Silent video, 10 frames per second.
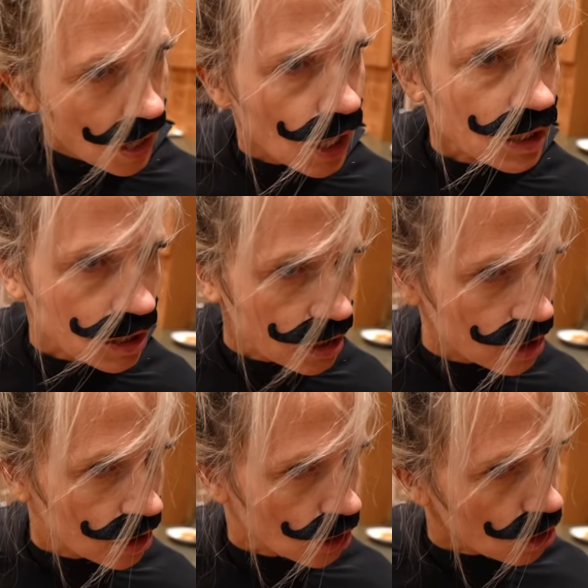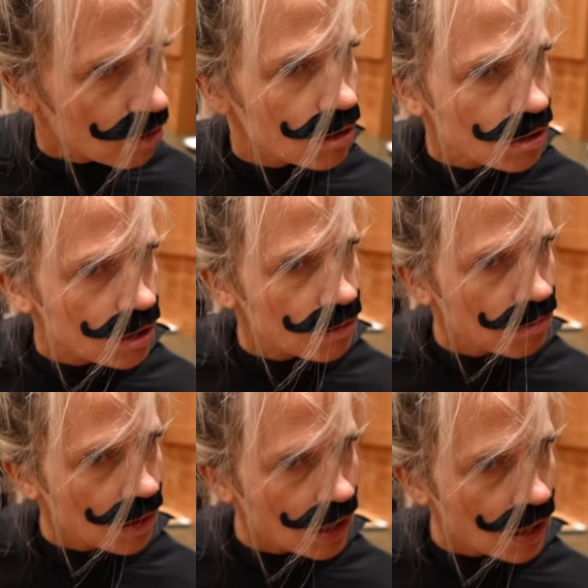Excuse
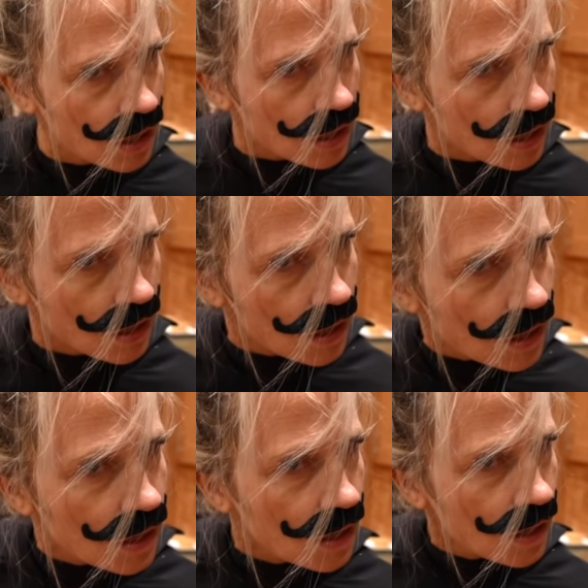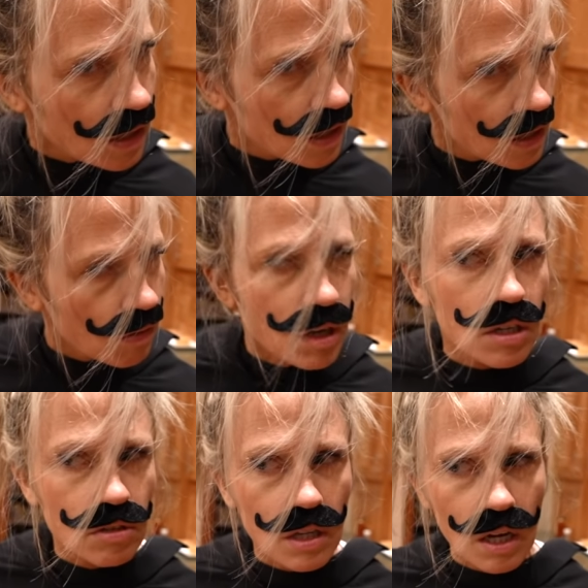me? Yeah. What are
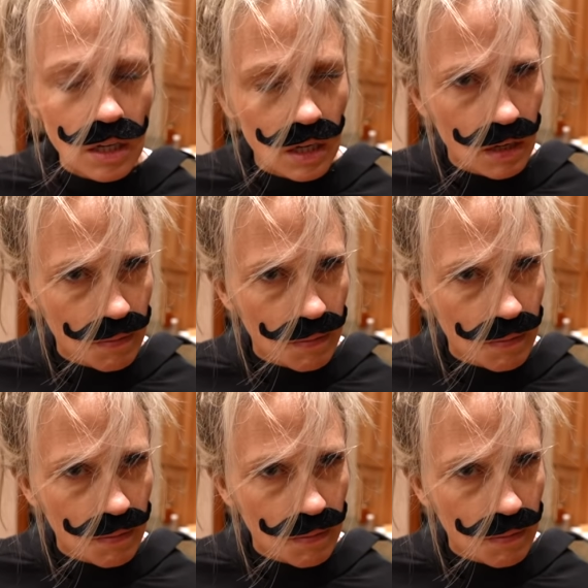you talking